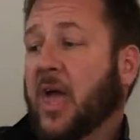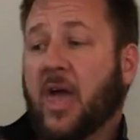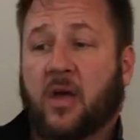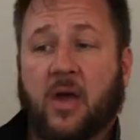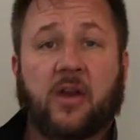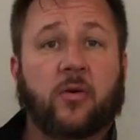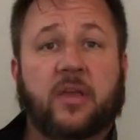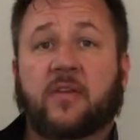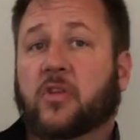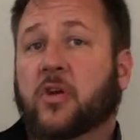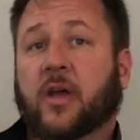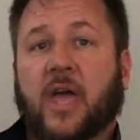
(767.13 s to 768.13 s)
And I don't
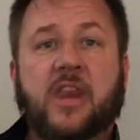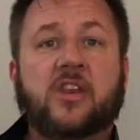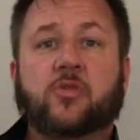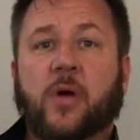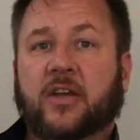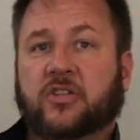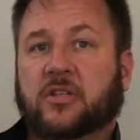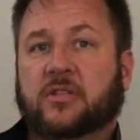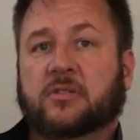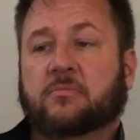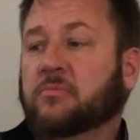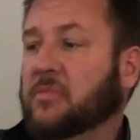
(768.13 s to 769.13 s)
give the dog any
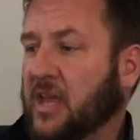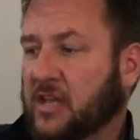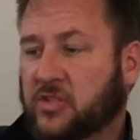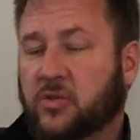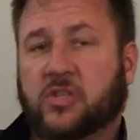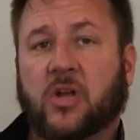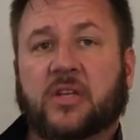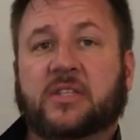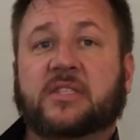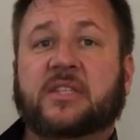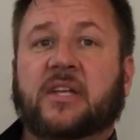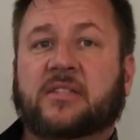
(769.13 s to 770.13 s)
directions. As soon as the dog
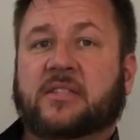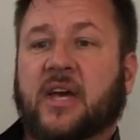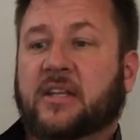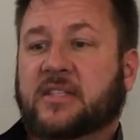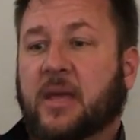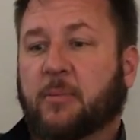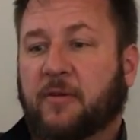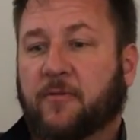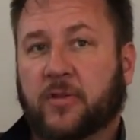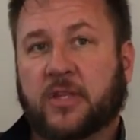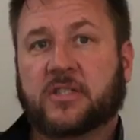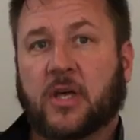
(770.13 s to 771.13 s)
sits, I take my
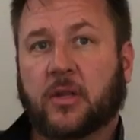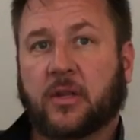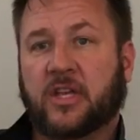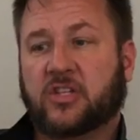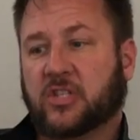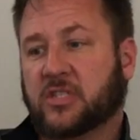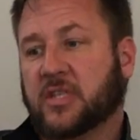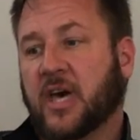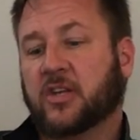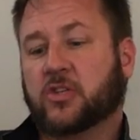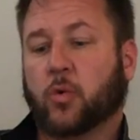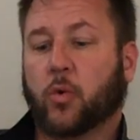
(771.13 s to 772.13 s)
foot that's on the leash and
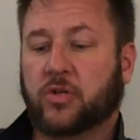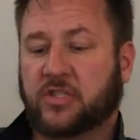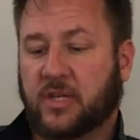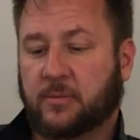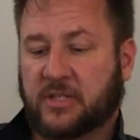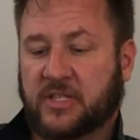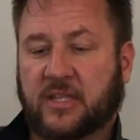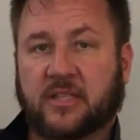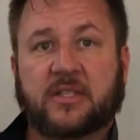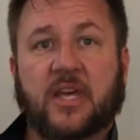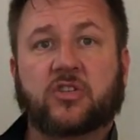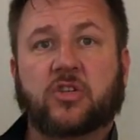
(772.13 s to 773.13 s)
slide it towards him to take
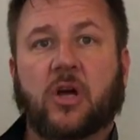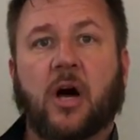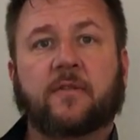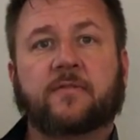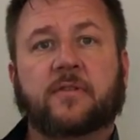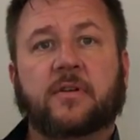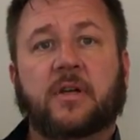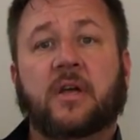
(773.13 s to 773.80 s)
the tension off.